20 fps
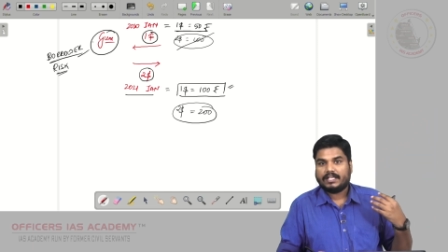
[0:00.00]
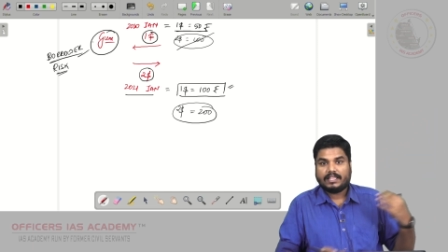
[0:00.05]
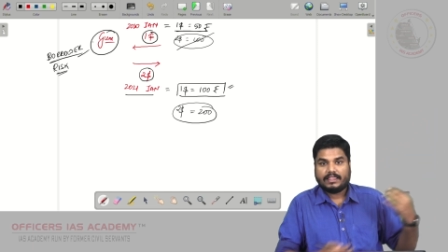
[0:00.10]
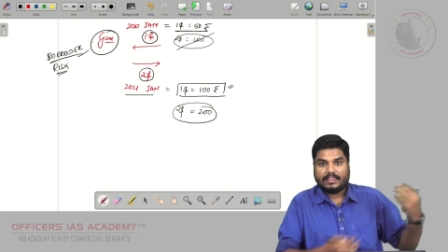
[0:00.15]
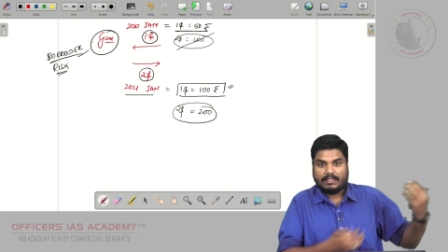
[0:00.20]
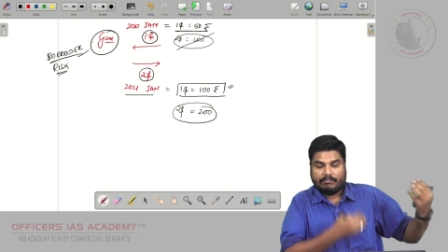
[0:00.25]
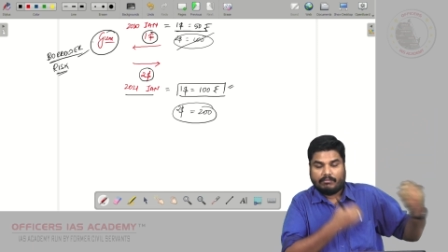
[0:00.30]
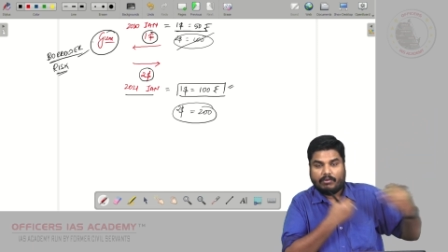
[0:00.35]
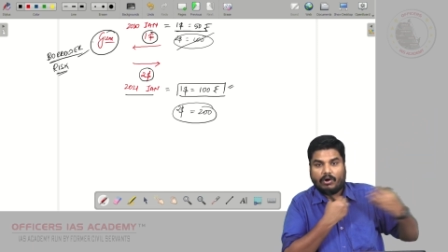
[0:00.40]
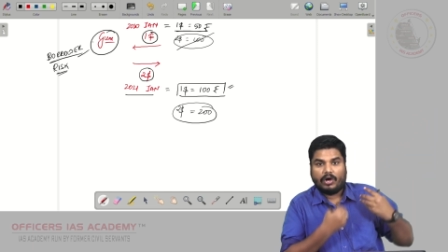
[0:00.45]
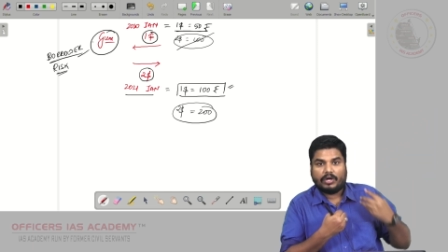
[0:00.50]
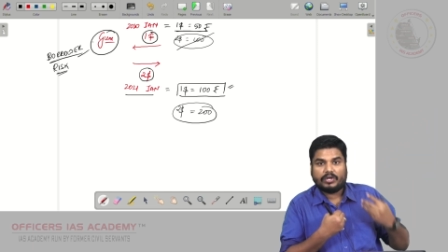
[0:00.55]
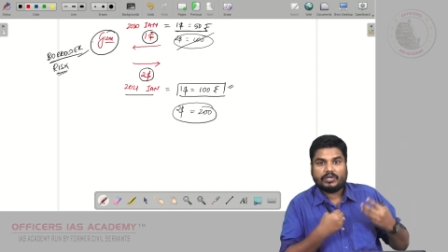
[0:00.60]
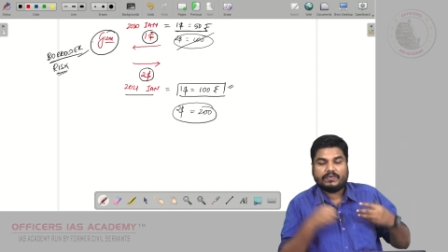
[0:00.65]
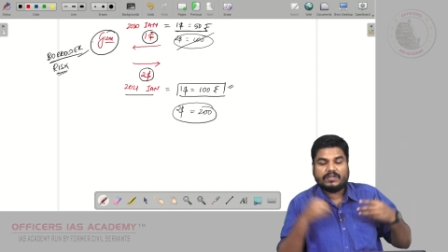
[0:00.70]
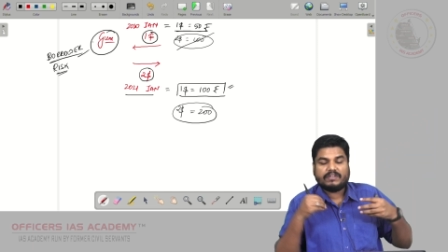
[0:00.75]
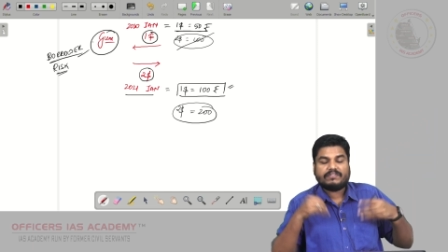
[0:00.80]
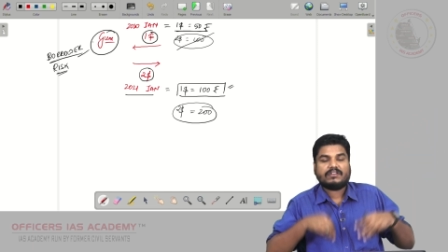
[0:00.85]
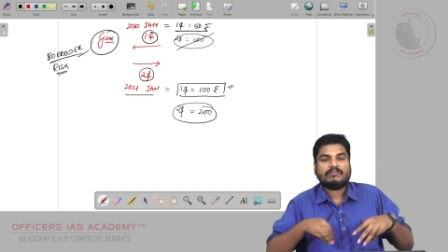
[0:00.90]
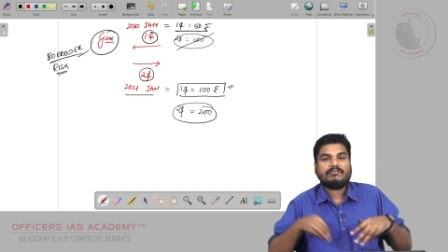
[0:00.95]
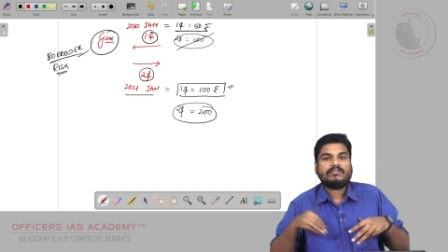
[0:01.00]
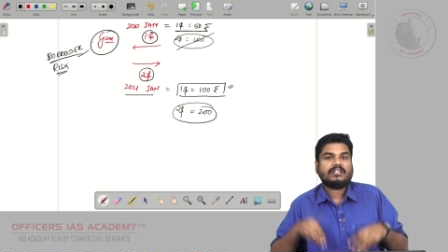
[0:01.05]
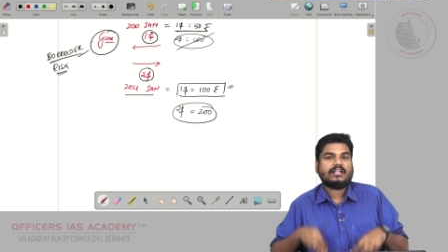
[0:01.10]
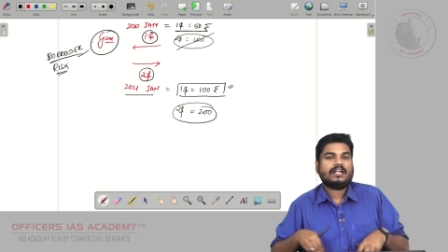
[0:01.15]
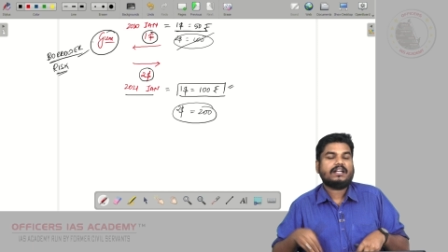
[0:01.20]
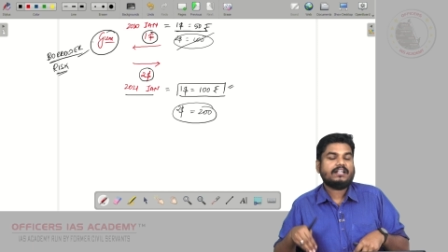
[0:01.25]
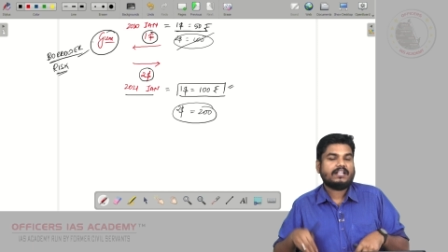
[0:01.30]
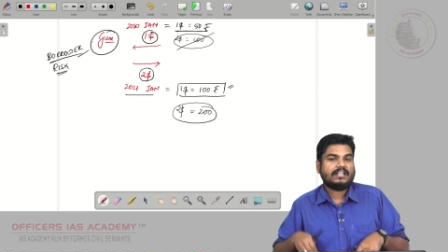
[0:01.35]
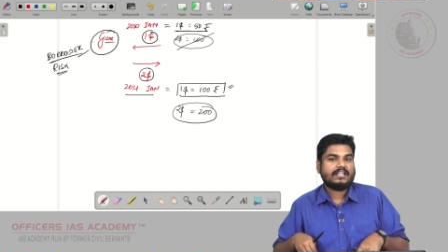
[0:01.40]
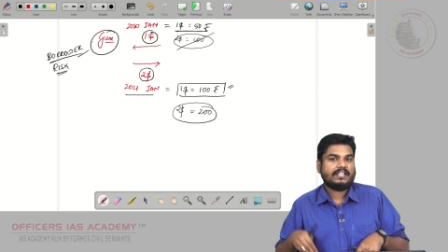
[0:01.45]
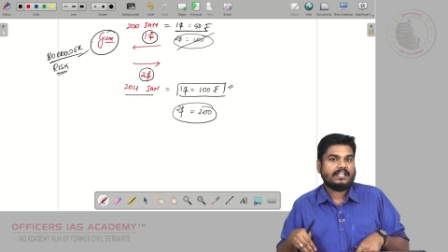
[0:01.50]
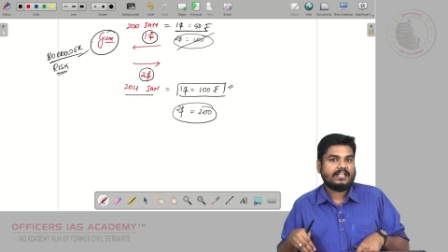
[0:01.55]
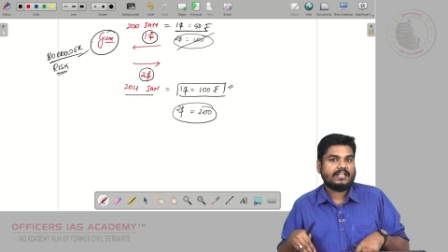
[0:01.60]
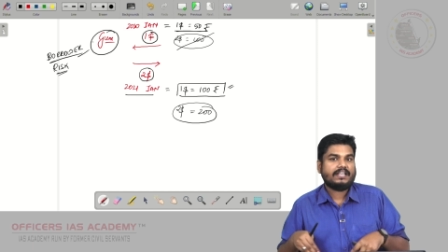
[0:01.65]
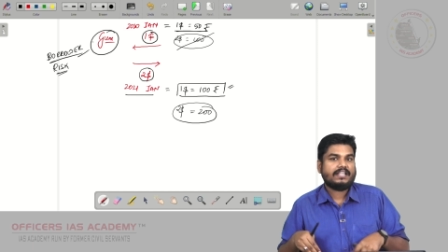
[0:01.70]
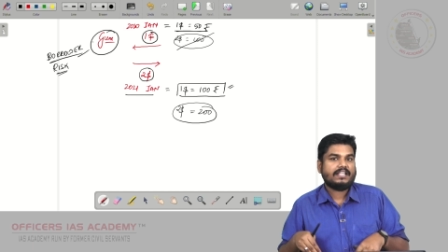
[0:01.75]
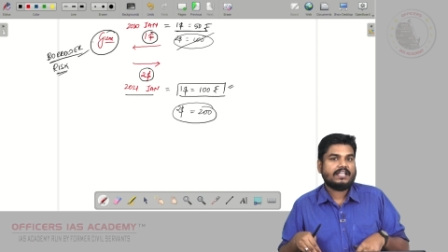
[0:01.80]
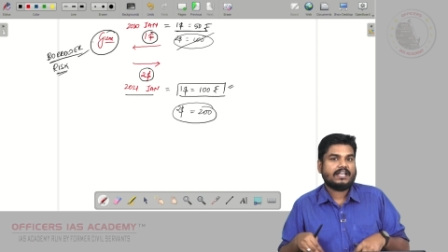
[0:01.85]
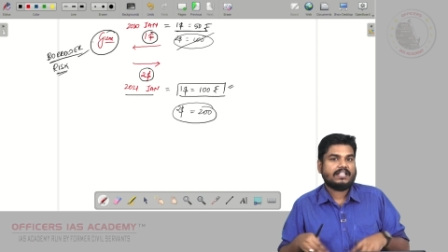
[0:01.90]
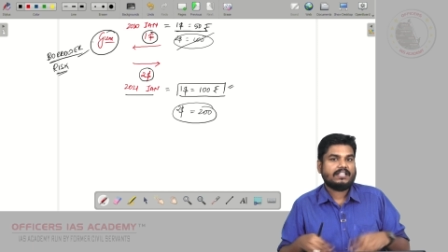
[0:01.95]
the borrower from the country
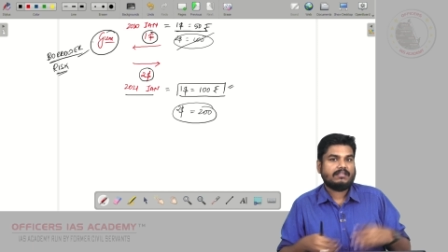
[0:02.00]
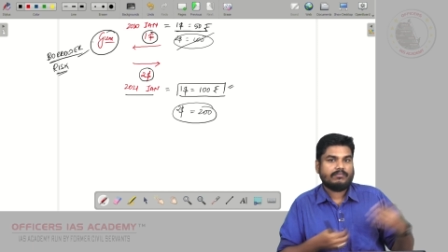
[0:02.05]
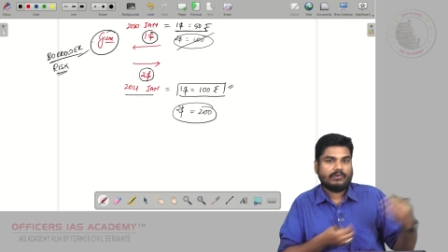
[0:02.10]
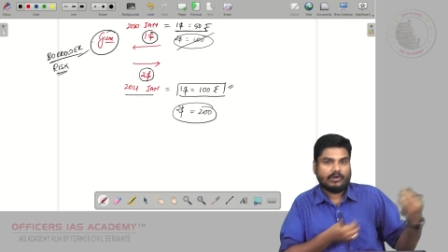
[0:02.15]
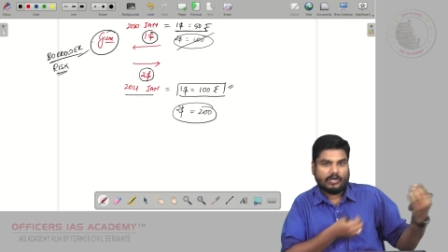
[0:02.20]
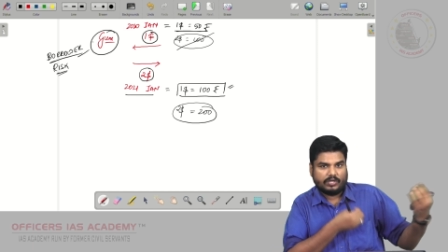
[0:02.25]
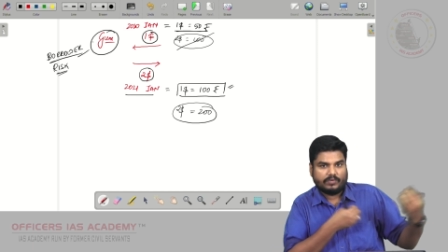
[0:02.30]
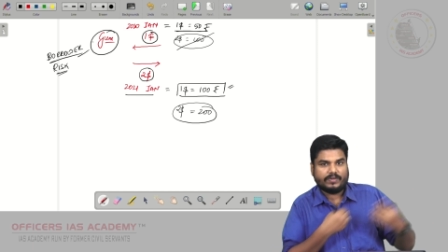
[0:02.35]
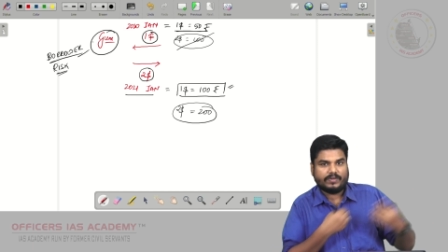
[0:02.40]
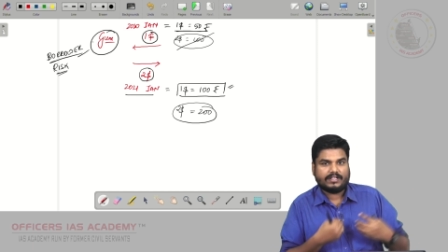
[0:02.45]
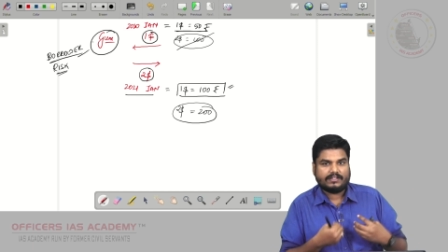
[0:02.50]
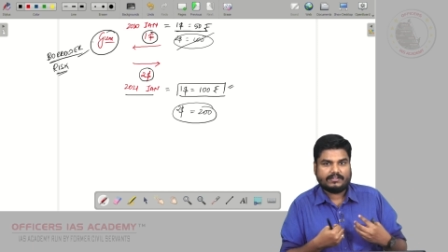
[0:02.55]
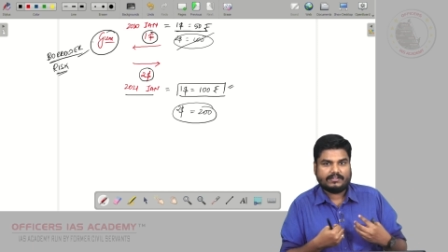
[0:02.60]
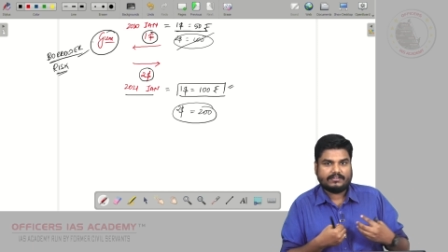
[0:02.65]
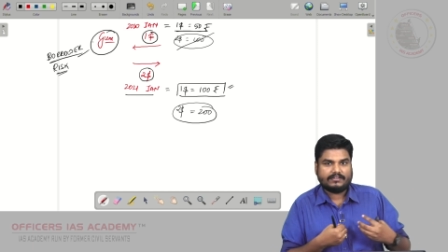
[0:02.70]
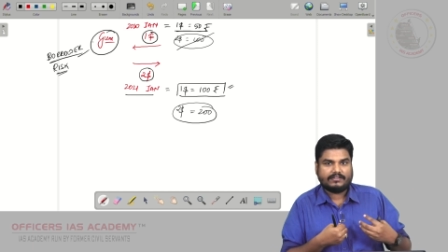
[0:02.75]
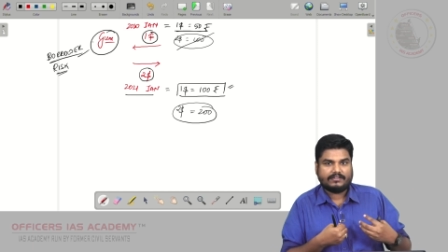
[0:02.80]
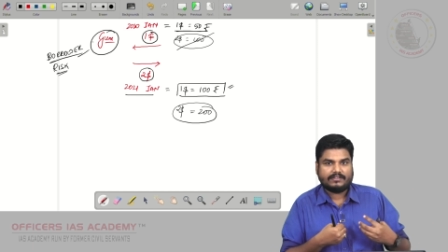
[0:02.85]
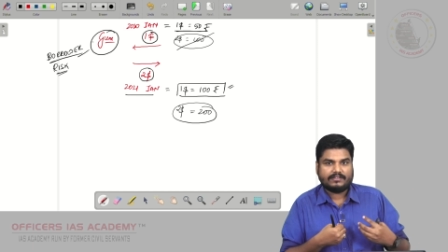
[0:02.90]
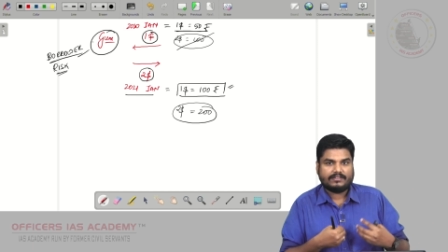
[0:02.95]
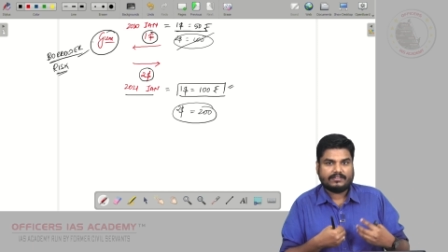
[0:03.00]
India, the borrower,